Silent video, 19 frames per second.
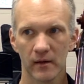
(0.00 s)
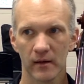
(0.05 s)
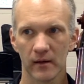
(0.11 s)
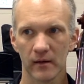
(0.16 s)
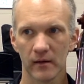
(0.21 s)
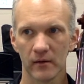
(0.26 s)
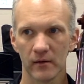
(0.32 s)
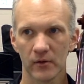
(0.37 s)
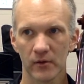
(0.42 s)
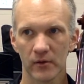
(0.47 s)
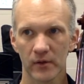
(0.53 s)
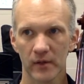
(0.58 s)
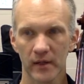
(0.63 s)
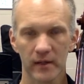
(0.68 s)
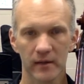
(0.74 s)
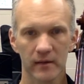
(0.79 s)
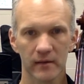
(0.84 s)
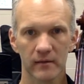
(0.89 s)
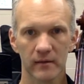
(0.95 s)

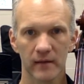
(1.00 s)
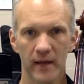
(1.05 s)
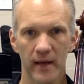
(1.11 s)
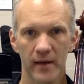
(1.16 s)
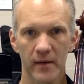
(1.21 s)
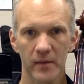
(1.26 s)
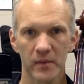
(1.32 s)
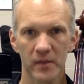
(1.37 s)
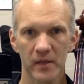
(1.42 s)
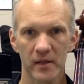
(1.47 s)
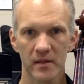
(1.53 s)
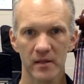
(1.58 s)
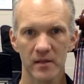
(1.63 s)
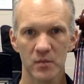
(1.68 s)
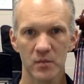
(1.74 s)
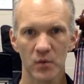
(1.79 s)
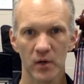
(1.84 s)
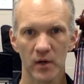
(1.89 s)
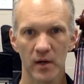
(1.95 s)
learning how to play
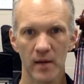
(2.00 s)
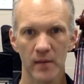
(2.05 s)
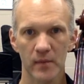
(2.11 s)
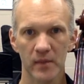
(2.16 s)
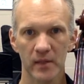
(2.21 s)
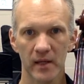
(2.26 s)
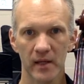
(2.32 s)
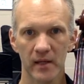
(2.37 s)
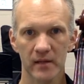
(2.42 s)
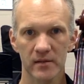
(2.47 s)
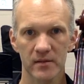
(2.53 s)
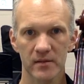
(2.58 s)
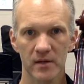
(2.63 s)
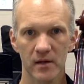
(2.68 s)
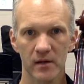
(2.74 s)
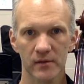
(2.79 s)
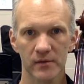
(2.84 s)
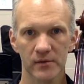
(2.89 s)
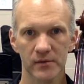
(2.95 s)
these more complicated
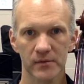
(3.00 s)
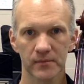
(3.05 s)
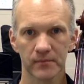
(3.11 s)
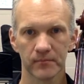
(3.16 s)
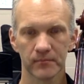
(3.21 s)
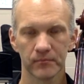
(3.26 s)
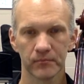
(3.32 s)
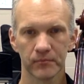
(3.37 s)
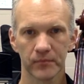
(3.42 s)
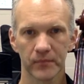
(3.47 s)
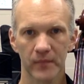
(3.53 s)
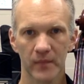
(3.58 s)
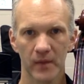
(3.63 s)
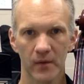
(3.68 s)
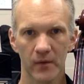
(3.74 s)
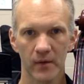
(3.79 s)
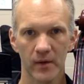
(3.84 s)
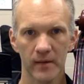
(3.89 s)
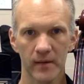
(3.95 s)
songs.
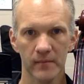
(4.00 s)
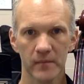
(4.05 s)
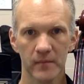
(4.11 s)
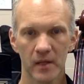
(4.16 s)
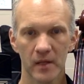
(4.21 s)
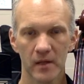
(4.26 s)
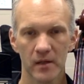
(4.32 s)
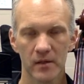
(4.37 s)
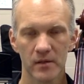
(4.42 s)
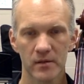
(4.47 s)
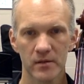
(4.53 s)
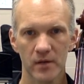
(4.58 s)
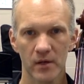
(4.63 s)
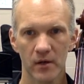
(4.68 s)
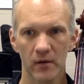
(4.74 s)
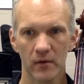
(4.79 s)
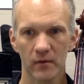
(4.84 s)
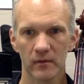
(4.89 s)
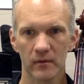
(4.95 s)
Okay,
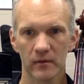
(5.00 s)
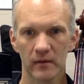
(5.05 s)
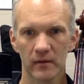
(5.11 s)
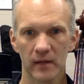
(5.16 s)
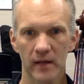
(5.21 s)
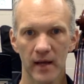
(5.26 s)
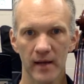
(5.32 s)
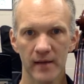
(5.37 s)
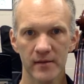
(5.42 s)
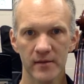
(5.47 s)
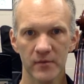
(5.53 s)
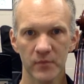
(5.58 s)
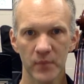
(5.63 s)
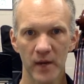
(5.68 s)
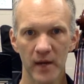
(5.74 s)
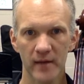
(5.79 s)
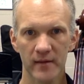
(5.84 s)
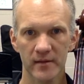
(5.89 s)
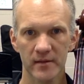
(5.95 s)
so lots of
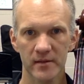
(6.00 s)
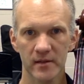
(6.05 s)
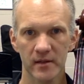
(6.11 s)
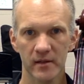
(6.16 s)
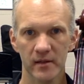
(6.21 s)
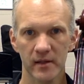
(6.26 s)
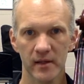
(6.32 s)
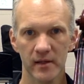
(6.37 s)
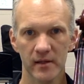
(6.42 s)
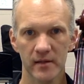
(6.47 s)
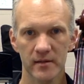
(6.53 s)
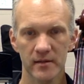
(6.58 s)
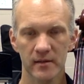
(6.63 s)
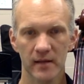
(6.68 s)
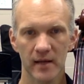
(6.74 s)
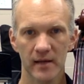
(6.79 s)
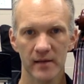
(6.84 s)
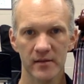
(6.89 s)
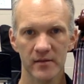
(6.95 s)
practice on these,
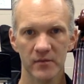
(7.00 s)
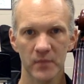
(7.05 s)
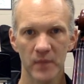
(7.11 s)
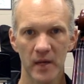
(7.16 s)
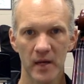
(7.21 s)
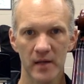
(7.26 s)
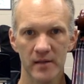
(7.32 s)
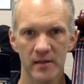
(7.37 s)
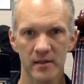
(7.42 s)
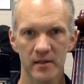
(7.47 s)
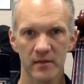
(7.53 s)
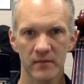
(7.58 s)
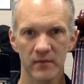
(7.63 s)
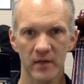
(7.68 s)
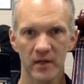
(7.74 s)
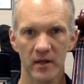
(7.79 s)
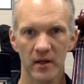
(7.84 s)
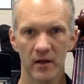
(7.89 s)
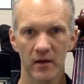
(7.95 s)
lots of pausing the
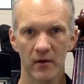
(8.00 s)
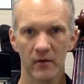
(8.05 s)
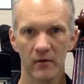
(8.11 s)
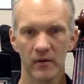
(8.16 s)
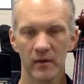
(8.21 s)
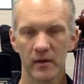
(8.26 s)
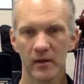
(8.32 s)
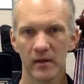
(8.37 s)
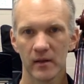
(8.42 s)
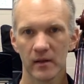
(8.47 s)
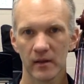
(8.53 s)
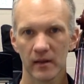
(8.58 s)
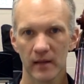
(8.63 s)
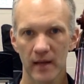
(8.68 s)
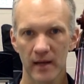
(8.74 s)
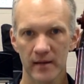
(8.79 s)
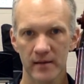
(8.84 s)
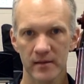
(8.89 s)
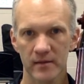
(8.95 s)
video,
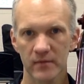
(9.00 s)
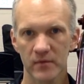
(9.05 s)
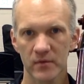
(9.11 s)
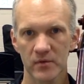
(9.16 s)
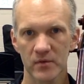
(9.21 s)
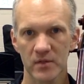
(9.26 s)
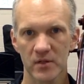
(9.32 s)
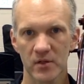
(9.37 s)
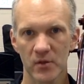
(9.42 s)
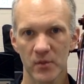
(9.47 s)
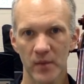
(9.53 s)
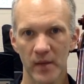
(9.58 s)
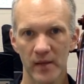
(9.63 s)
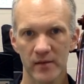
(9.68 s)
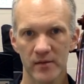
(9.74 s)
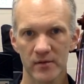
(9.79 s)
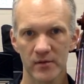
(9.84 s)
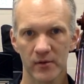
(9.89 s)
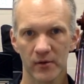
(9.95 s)
lots of using your
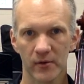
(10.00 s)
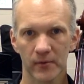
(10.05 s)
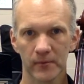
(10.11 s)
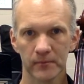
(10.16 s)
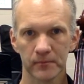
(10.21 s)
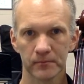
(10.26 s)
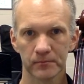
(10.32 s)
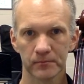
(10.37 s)
pencil,